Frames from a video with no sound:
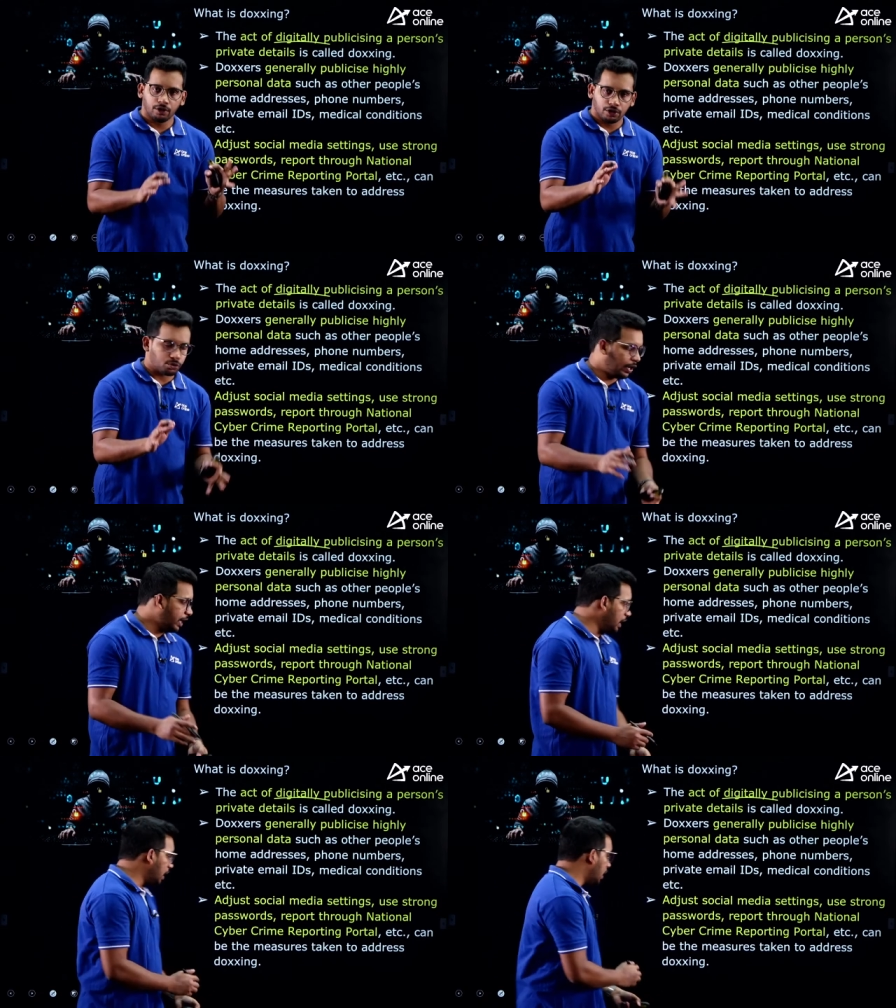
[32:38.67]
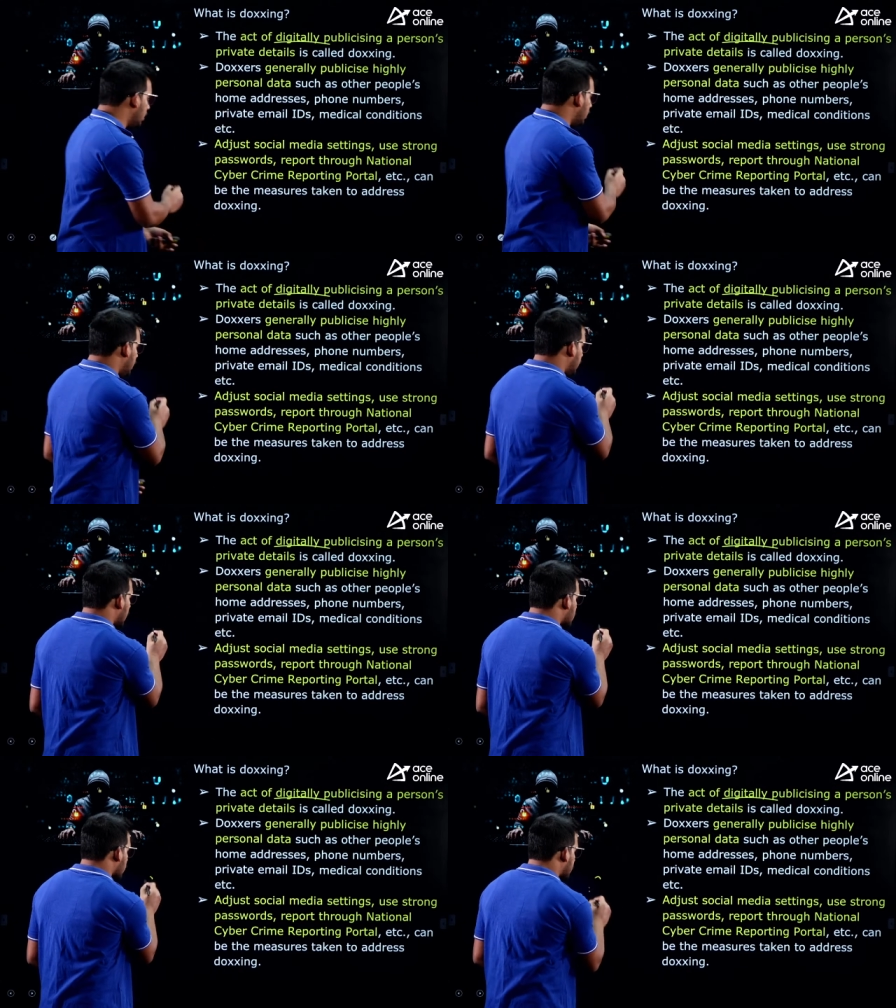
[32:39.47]
So, any
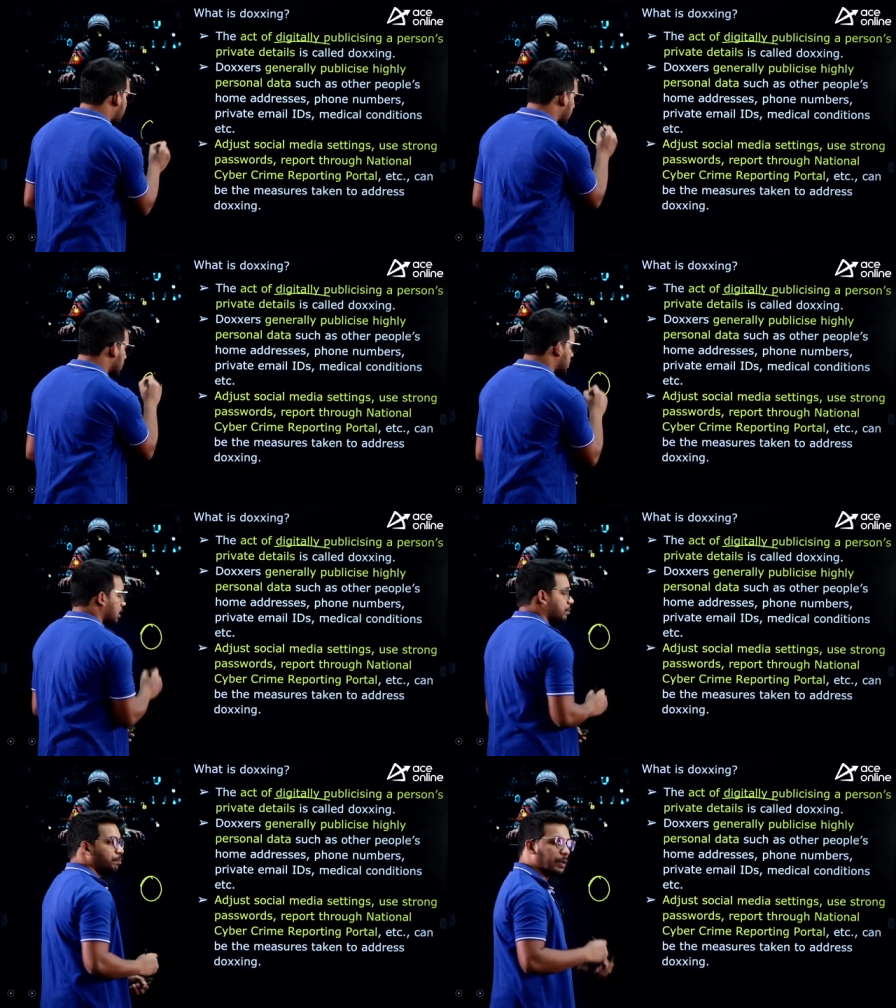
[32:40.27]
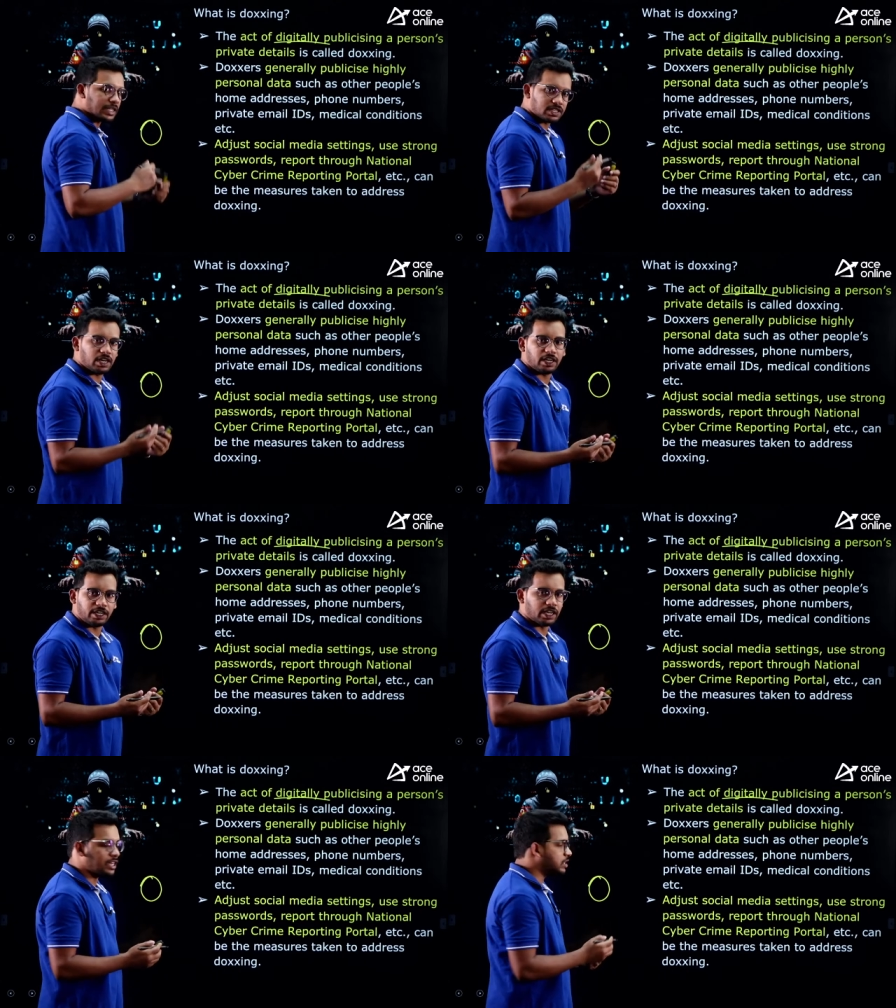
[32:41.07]
details of the person, personal
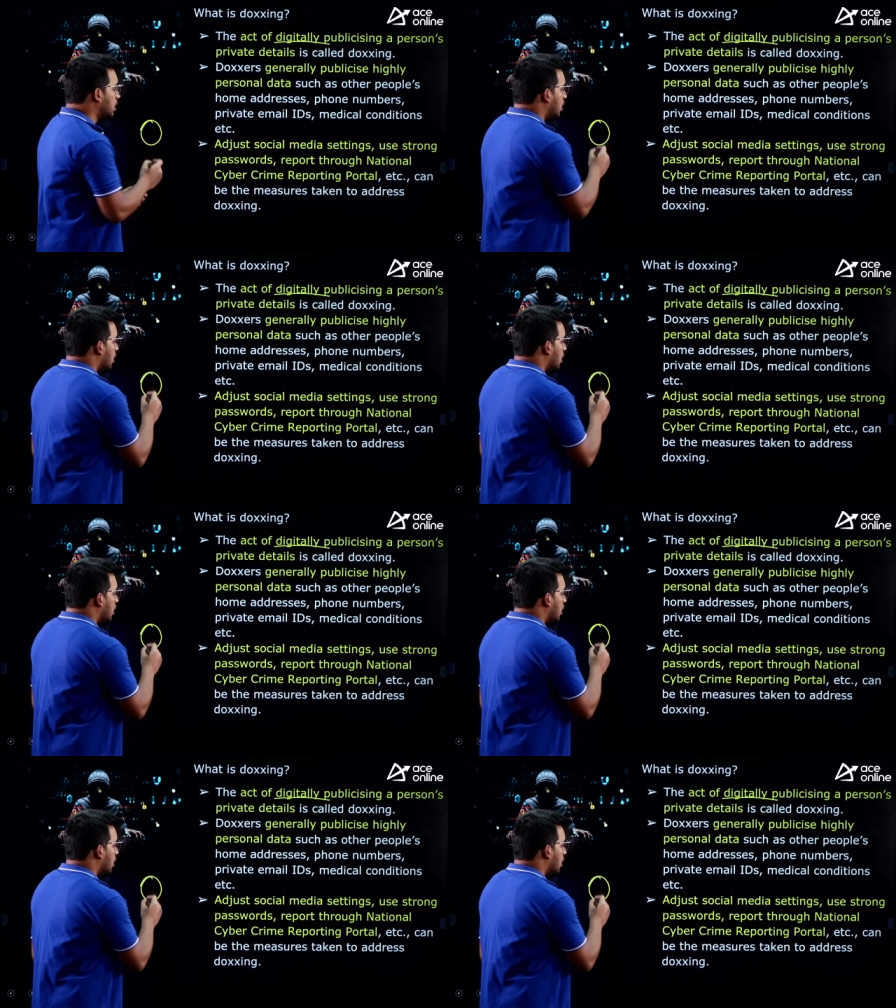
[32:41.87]
details